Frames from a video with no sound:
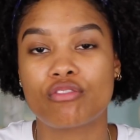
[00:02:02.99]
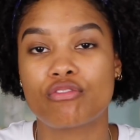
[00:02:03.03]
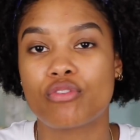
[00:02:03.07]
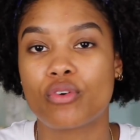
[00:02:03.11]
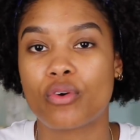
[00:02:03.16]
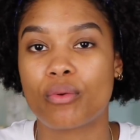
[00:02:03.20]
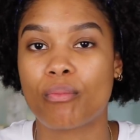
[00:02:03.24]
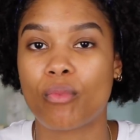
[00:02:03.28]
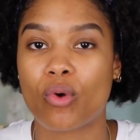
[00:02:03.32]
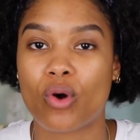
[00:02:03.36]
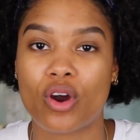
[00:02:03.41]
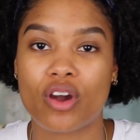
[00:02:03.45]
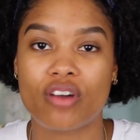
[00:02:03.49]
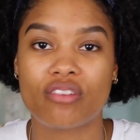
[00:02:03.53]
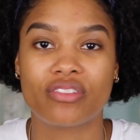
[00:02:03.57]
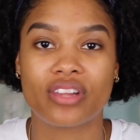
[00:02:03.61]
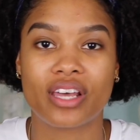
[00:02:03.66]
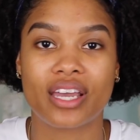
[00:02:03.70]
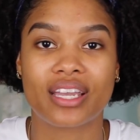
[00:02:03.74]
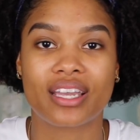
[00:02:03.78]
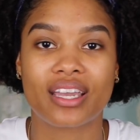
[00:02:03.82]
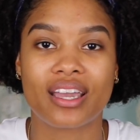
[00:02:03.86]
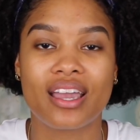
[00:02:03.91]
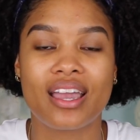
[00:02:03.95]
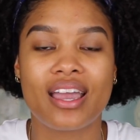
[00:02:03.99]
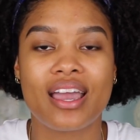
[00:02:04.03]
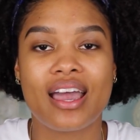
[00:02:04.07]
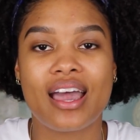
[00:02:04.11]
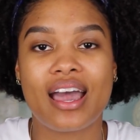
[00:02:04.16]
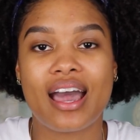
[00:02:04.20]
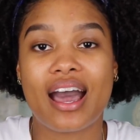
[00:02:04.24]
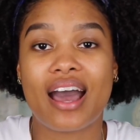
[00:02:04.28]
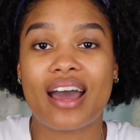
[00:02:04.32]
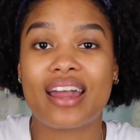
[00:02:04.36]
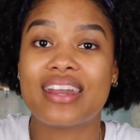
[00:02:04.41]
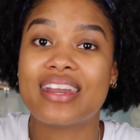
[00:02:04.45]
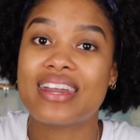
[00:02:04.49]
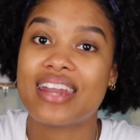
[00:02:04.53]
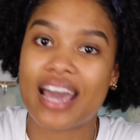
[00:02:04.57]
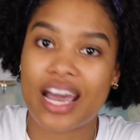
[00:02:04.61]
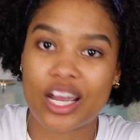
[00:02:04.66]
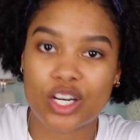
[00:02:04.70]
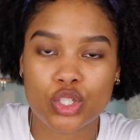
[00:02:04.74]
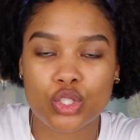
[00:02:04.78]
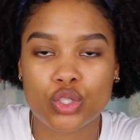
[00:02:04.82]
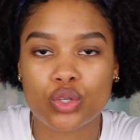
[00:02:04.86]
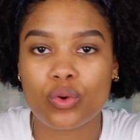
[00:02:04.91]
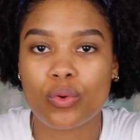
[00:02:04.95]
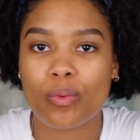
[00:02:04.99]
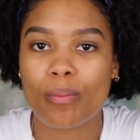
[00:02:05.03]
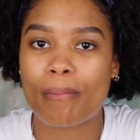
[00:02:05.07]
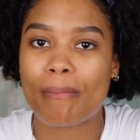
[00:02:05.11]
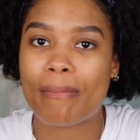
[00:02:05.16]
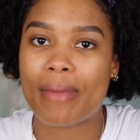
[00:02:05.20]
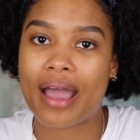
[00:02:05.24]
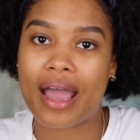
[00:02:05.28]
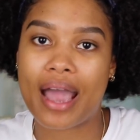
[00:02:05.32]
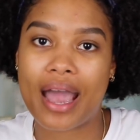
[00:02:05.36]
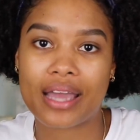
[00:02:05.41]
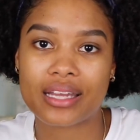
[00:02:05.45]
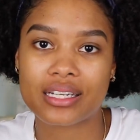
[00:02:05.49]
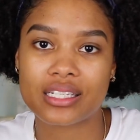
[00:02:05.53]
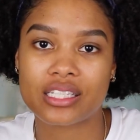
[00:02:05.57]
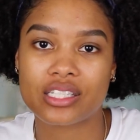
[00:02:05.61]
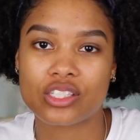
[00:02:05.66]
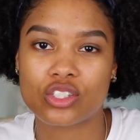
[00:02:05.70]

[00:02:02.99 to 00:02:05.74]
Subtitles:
for more of like a natural matte.